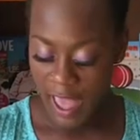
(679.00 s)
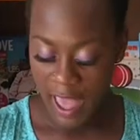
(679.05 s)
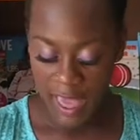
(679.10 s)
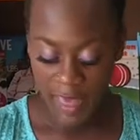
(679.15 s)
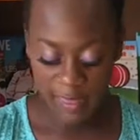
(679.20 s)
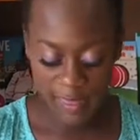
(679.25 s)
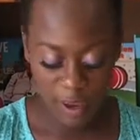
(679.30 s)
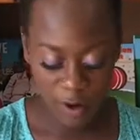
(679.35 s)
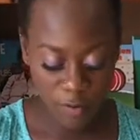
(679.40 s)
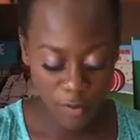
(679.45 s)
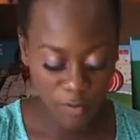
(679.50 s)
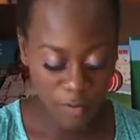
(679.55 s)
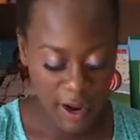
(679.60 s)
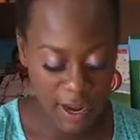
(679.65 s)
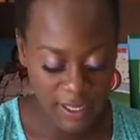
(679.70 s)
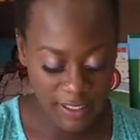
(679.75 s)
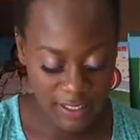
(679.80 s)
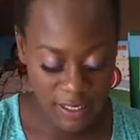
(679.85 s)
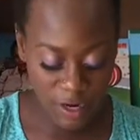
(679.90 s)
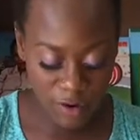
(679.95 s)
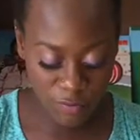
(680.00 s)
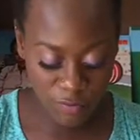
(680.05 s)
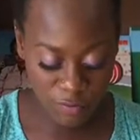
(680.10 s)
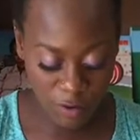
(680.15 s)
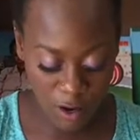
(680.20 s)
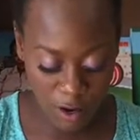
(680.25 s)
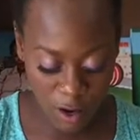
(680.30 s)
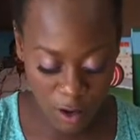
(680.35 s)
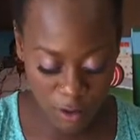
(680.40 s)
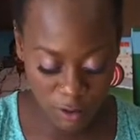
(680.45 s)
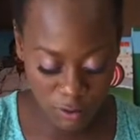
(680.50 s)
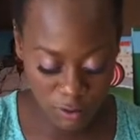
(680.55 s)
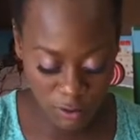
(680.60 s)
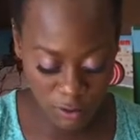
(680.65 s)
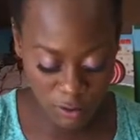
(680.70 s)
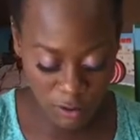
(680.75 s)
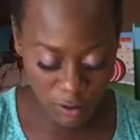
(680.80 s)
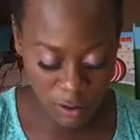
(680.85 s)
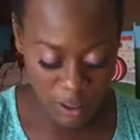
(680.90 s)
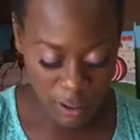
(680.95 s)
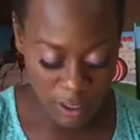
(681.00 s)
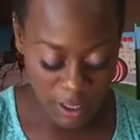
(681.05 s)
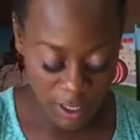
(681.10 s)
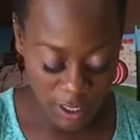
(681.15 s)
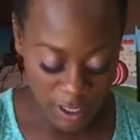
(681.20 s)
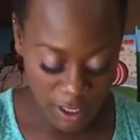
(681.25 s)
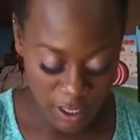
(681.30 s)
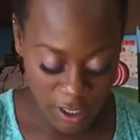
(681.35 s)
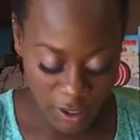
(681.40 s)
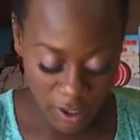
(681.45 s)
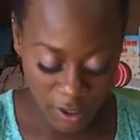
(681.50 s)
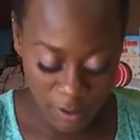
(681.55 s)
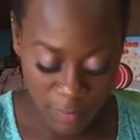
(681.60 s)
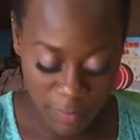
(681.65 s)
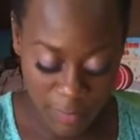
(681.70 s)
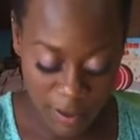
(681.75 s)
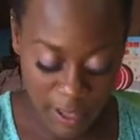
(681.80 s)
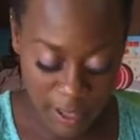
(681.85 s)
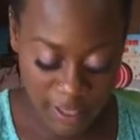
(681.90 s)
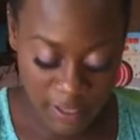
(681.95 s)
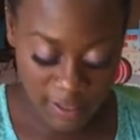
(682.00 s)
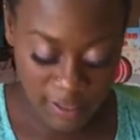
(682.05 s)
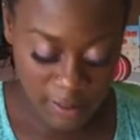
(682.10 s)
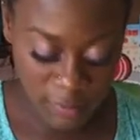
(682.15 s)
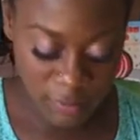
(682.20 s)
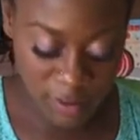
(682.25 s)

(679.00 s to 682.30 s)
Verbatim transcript: and then right around you're gonna make some